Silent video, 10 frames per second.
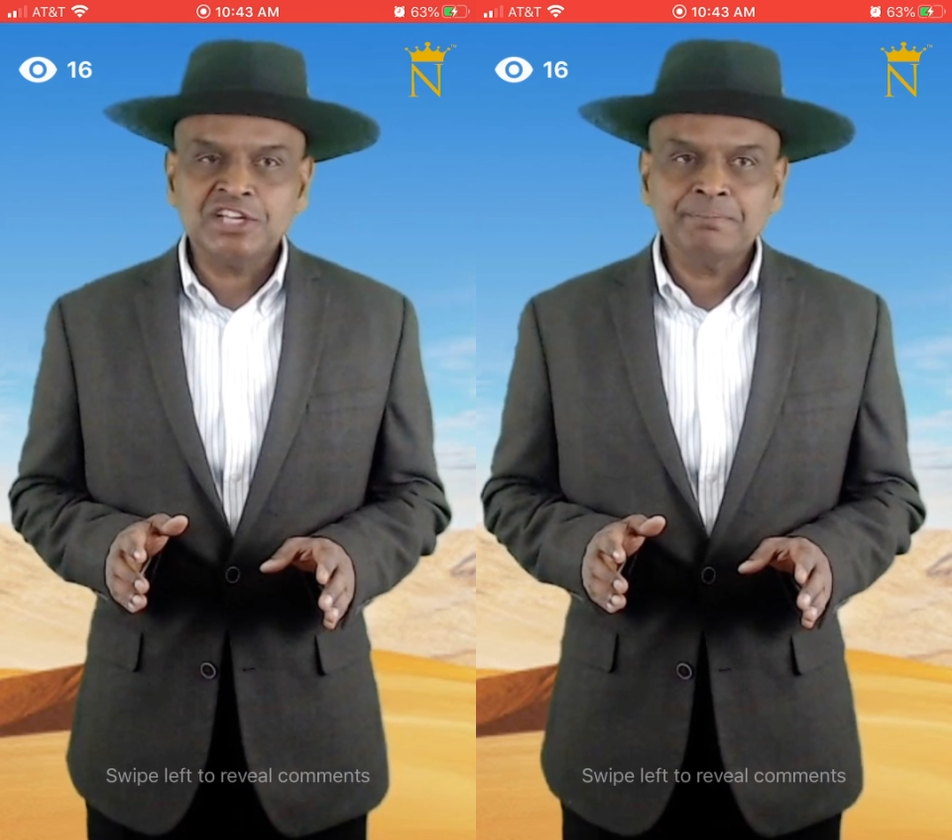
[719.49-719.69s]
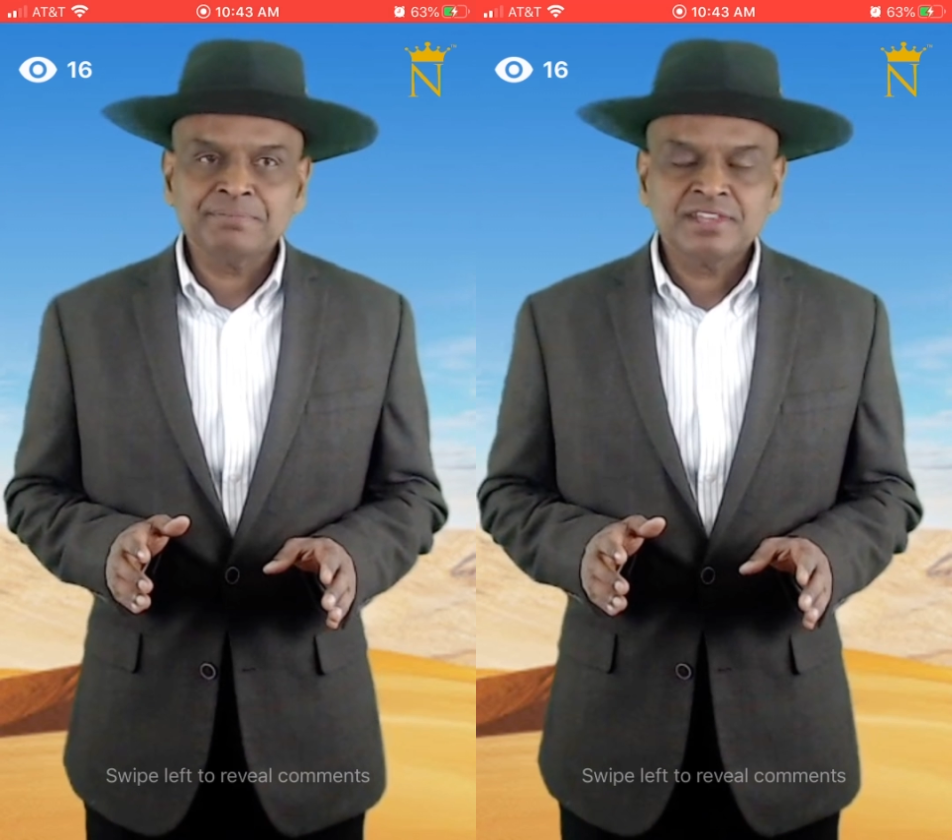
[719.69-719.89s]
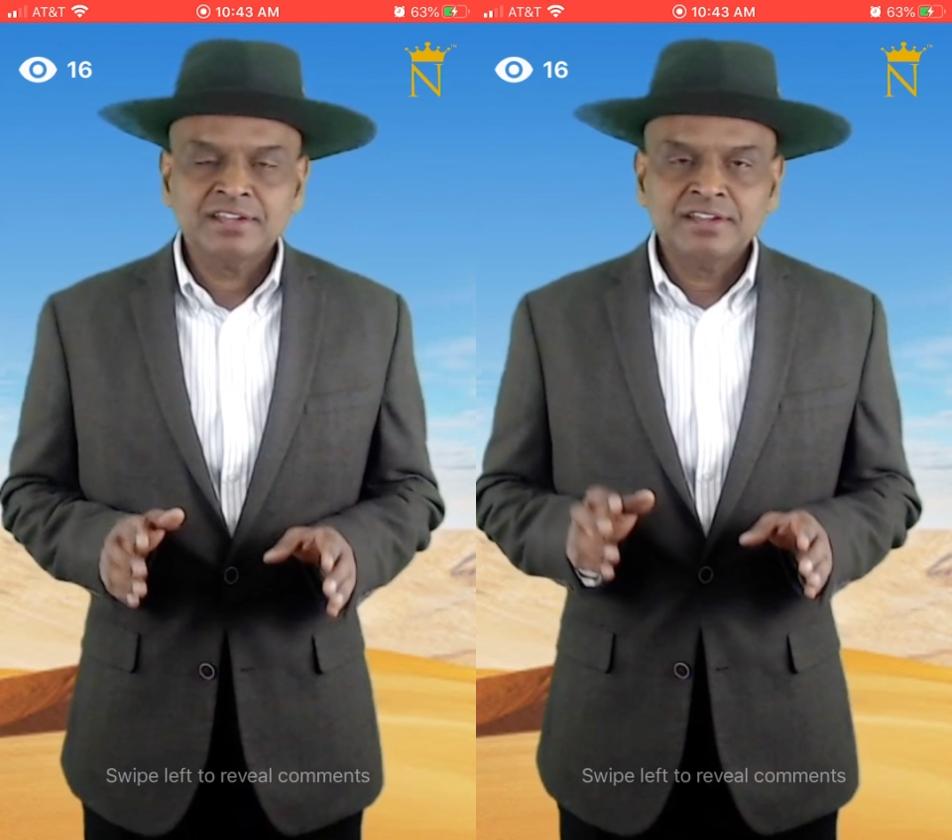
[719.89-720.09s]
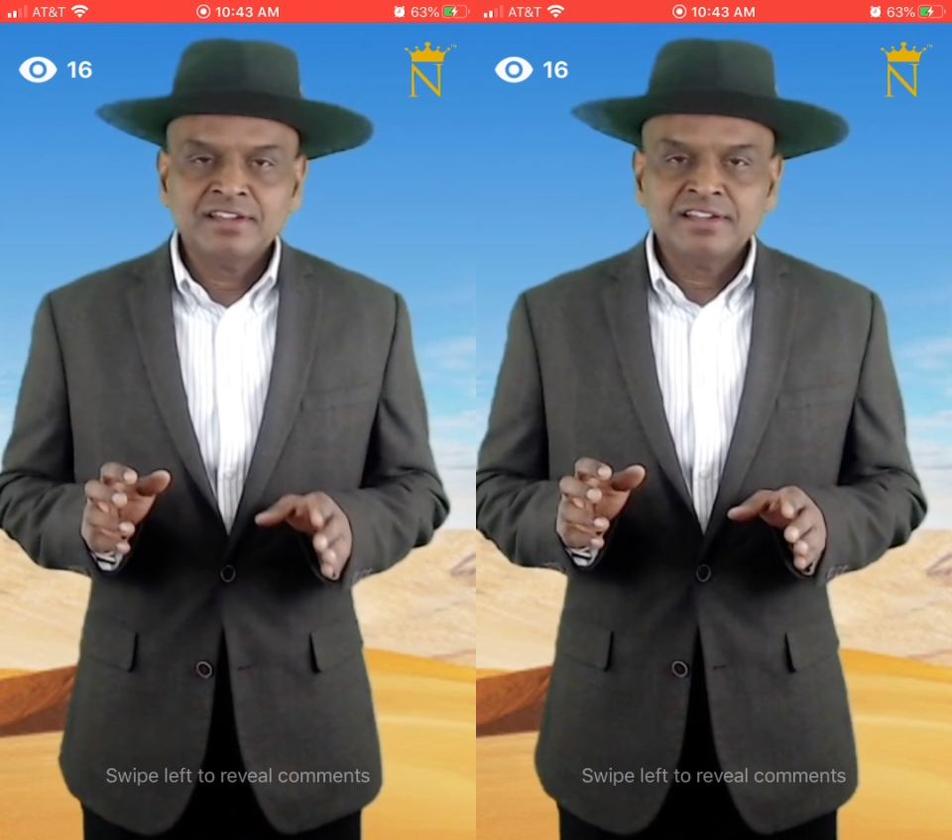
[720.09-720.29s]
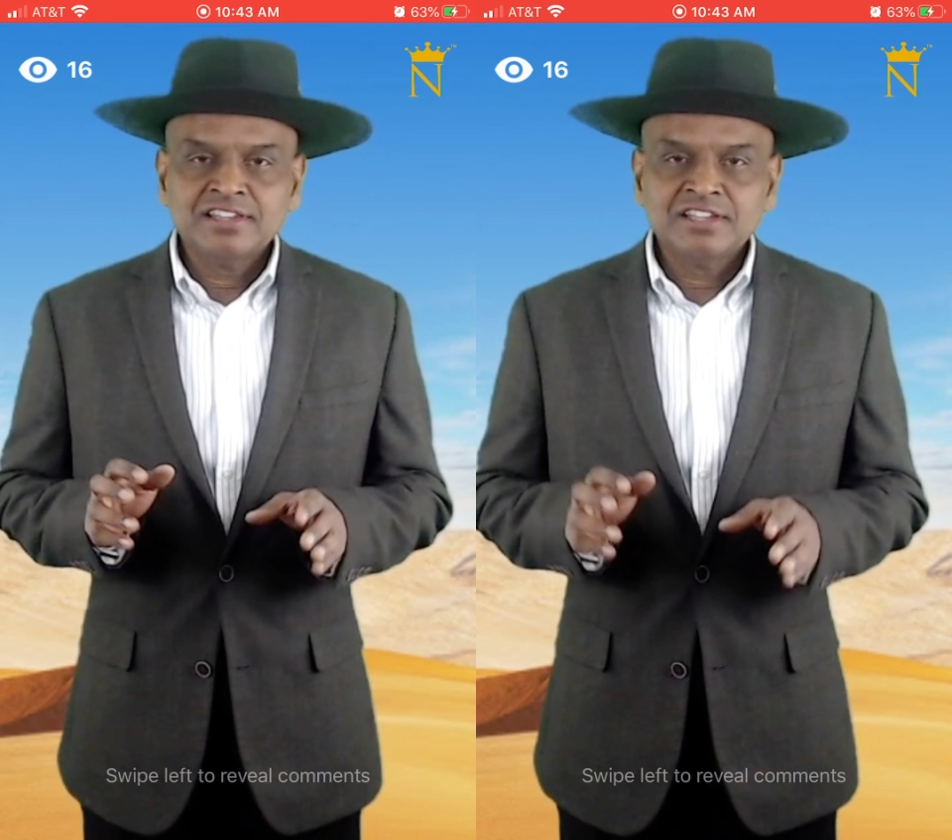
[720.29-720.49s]
up.
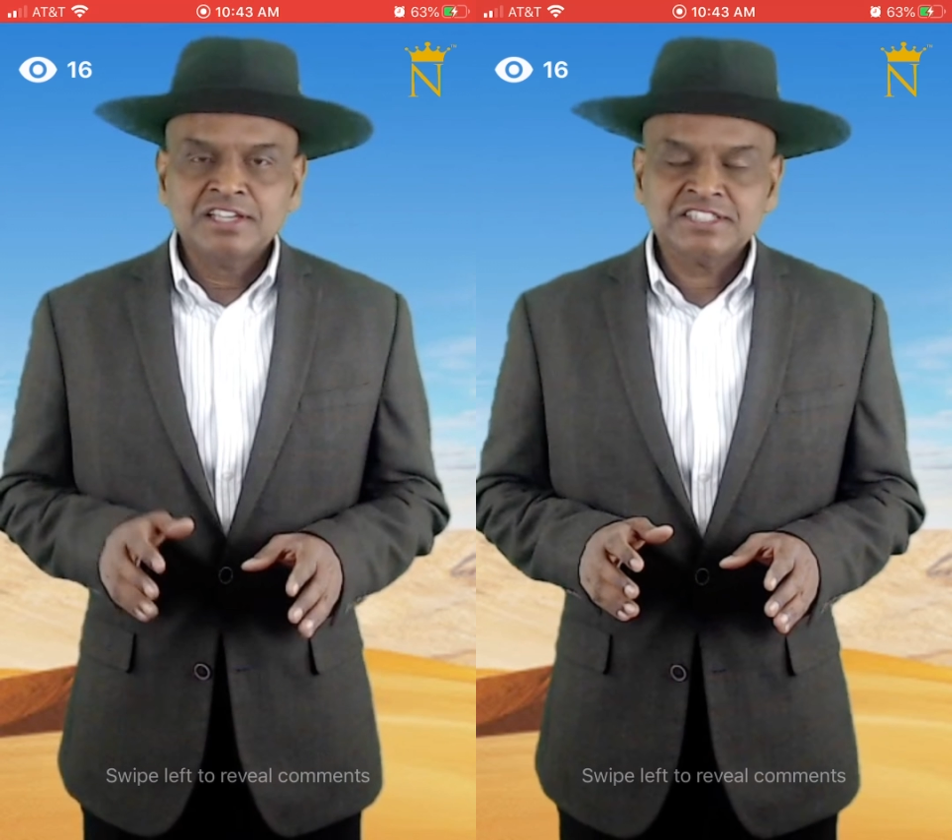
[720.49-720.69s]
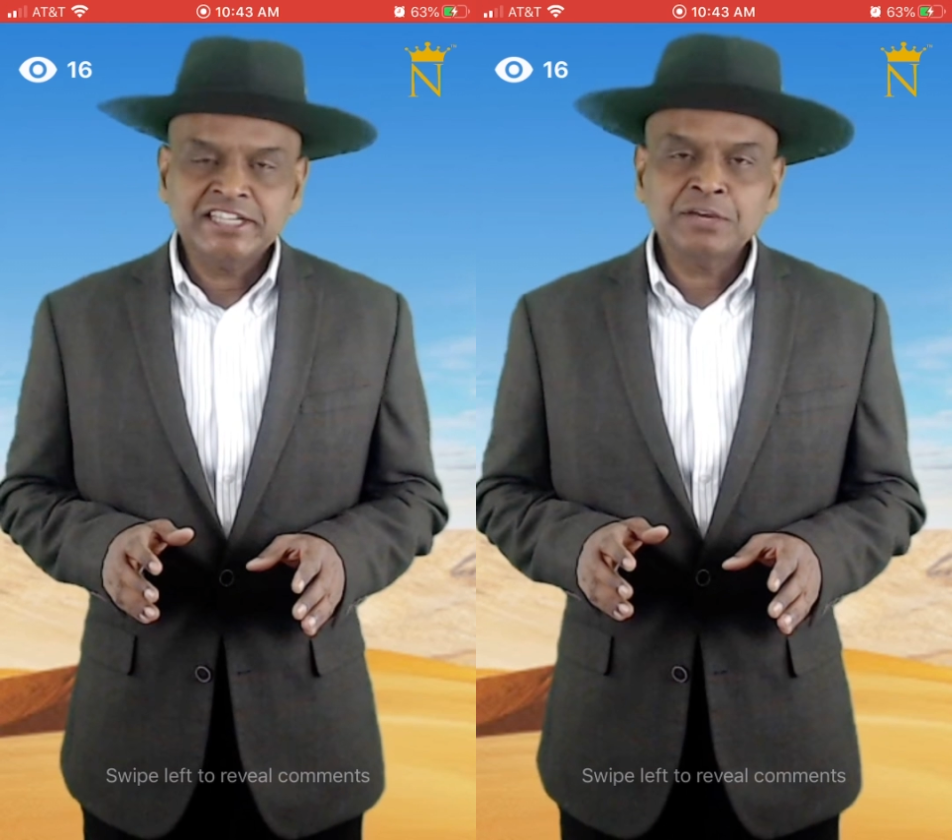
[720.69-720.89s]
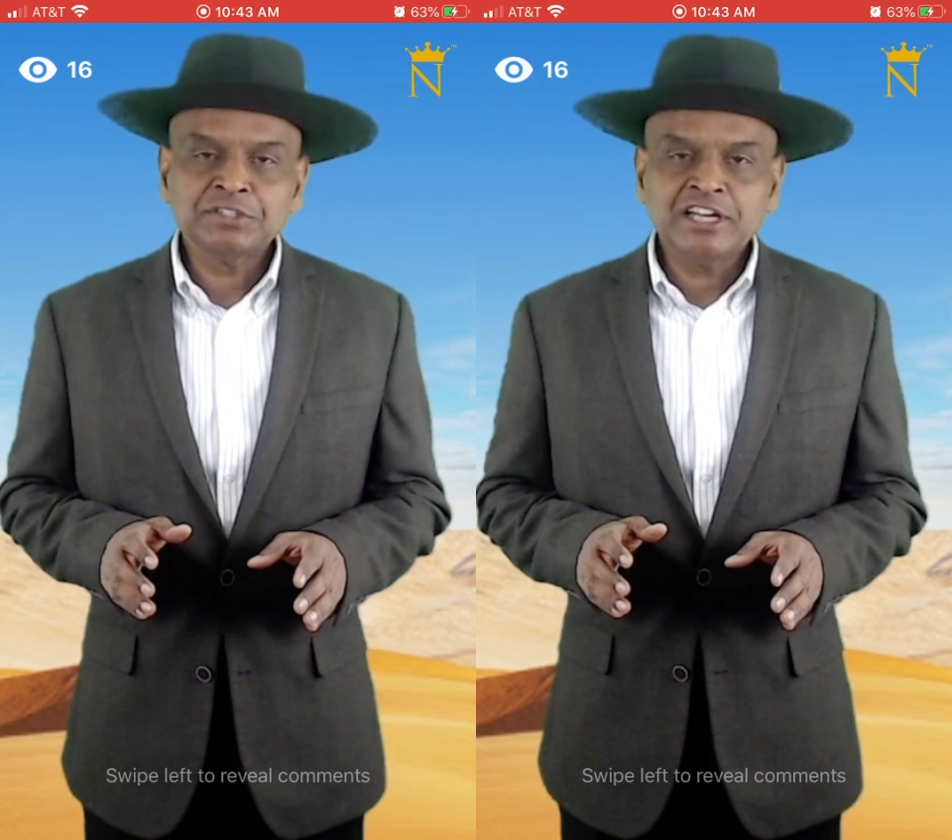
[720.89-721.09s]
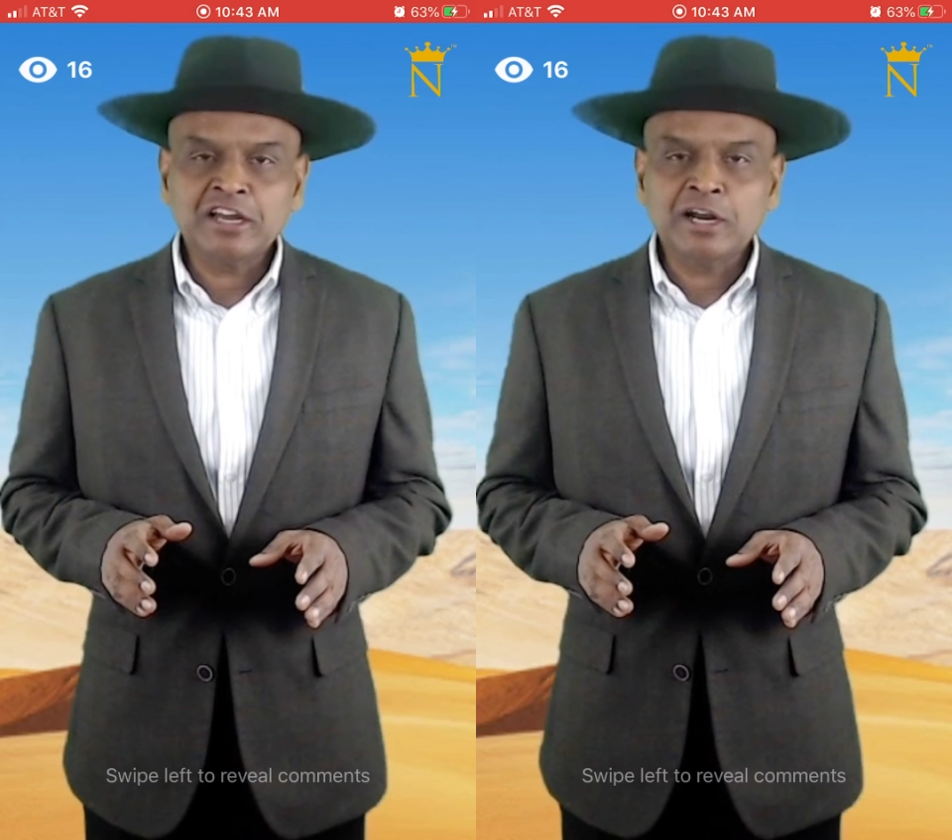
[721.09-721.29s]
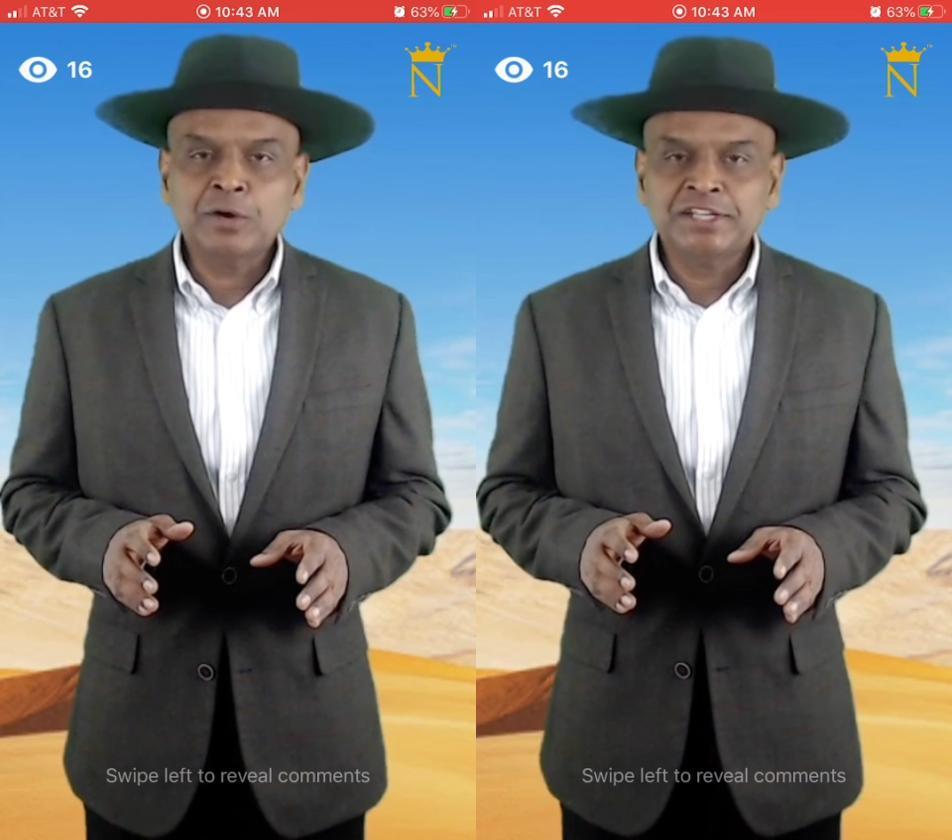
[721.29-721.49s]
Stick with the
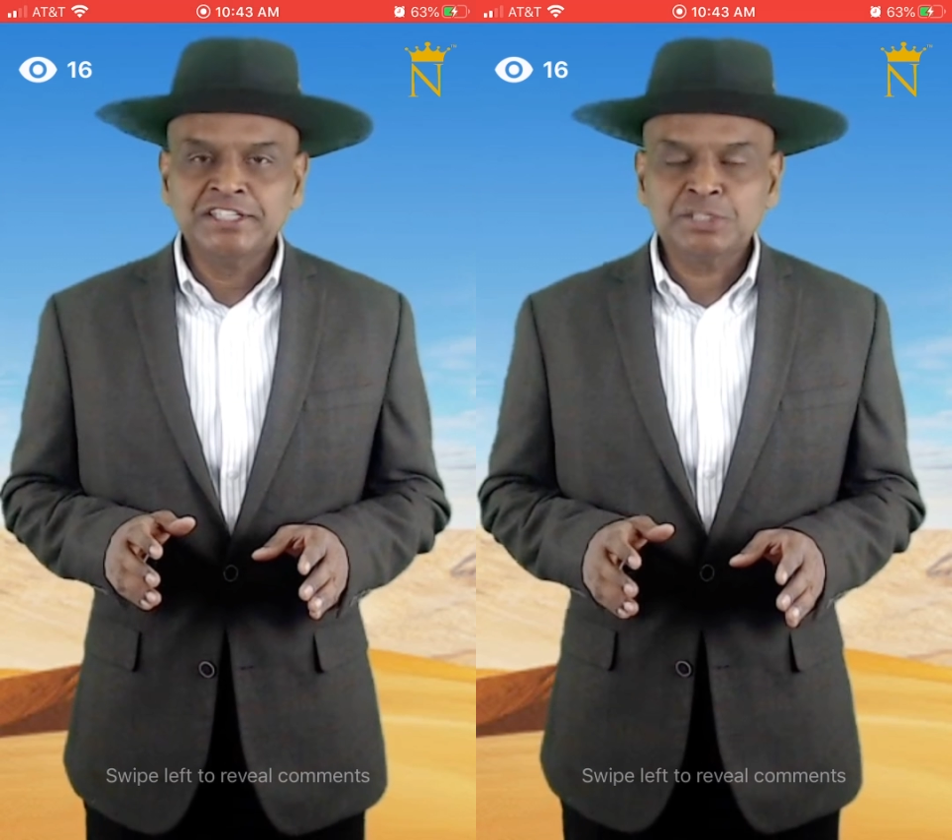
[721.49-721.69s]
crowd in this